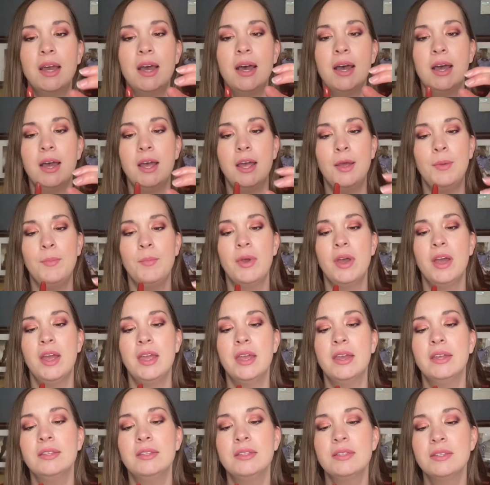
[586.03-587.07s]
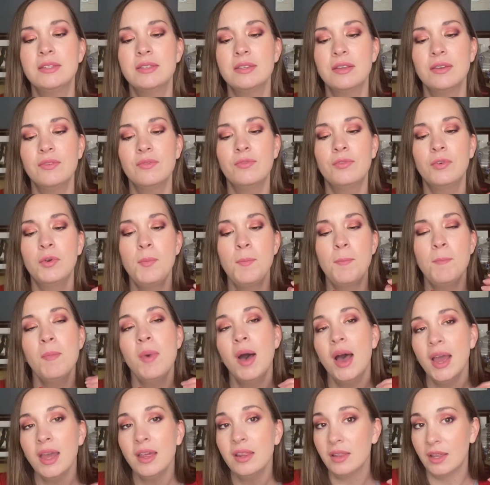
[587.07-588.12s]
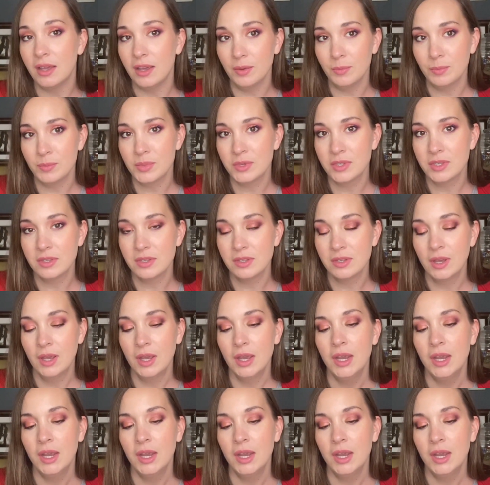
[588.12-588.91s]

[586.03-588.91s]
It's for my lips,